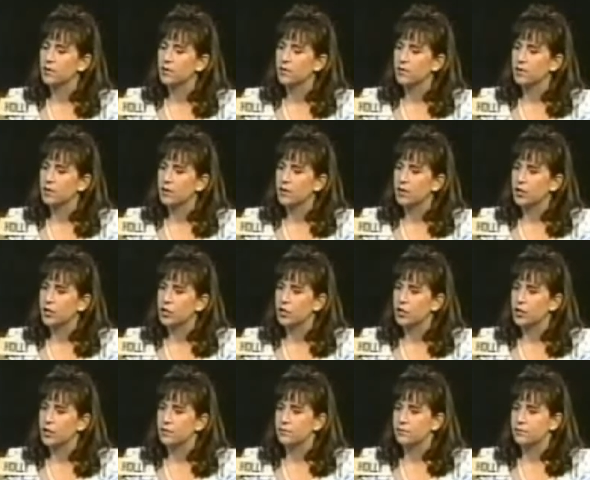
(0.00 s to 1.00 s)

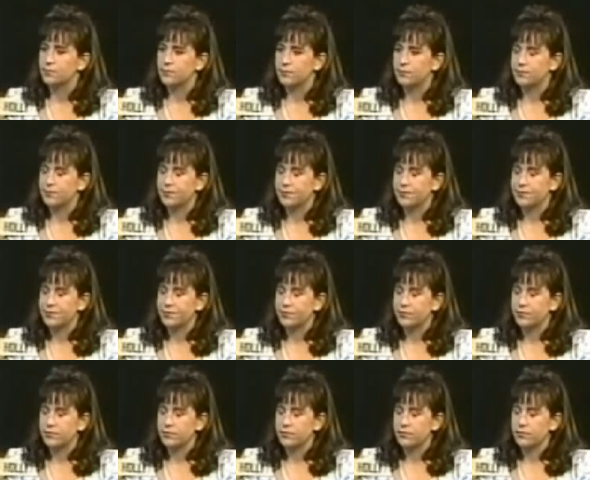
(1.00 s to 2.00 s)

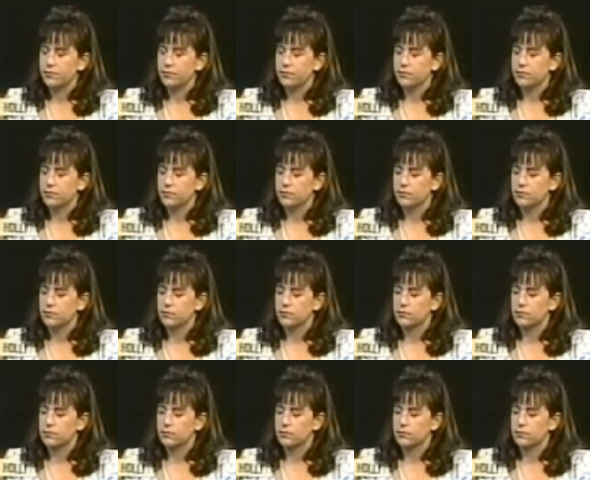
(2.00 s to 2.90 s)
[no speech]